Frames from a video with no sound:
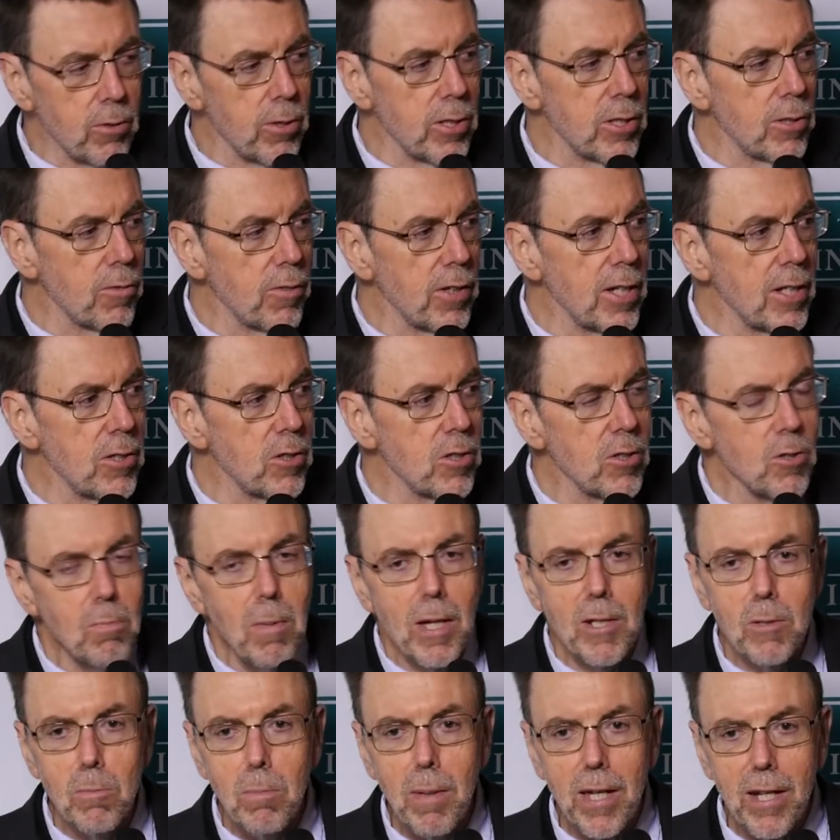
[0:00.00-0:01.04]
Christopher Hitchens,
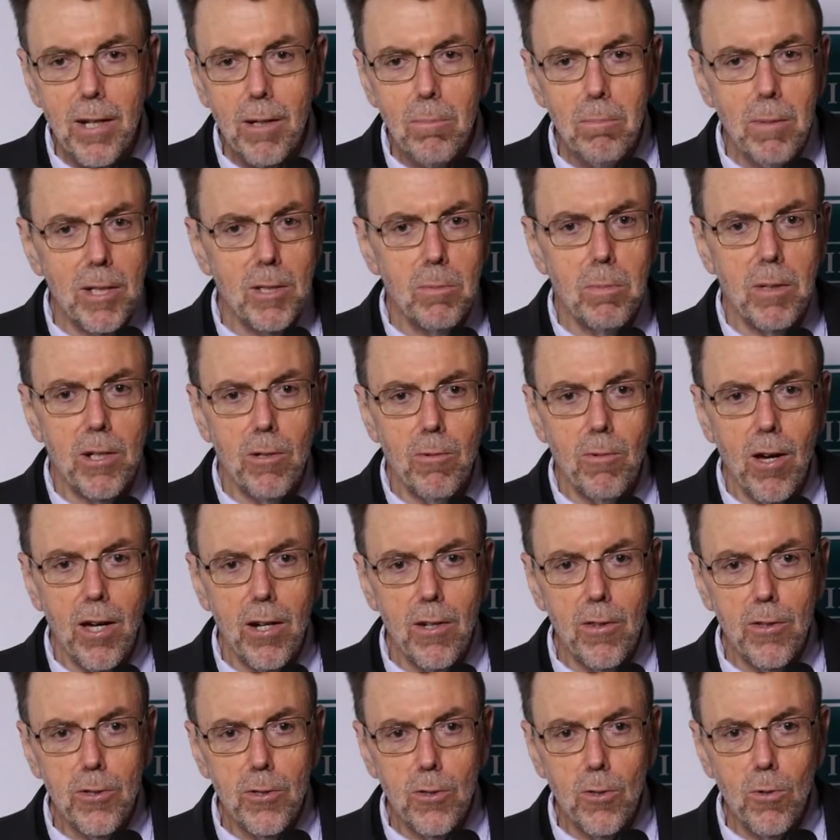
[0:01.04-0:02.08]
much better
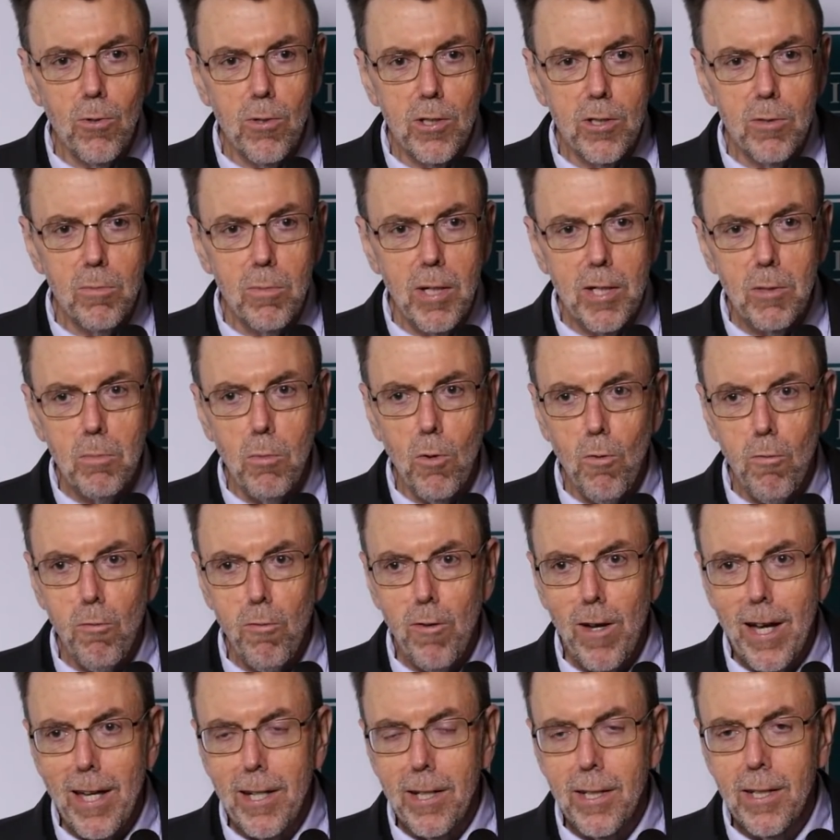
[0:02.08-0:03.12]
writer than Dawkins, much more
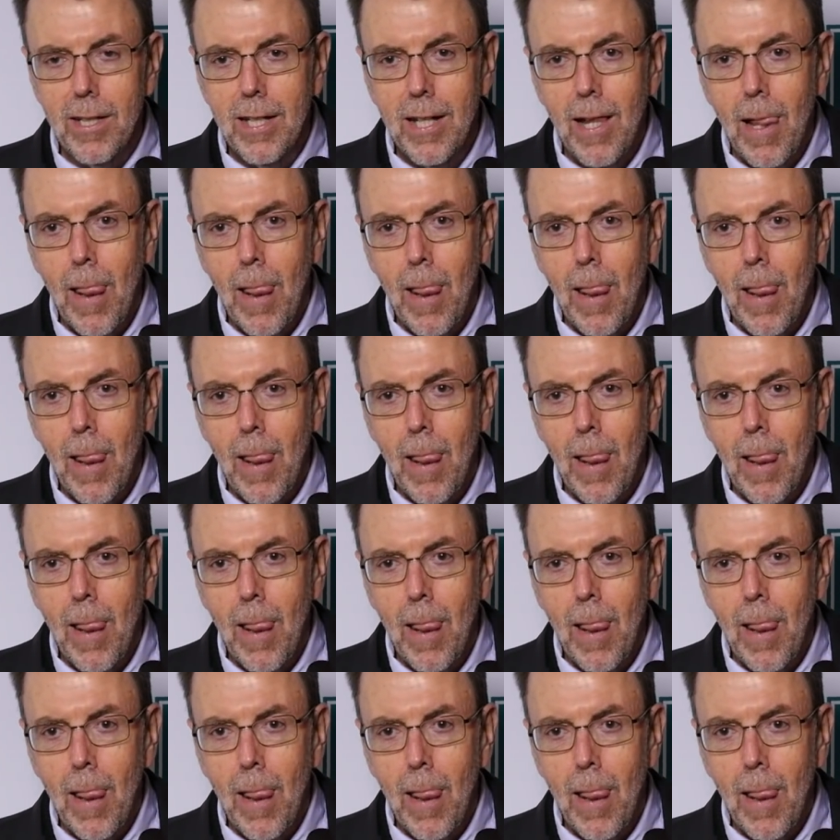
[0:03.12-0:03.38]
fun.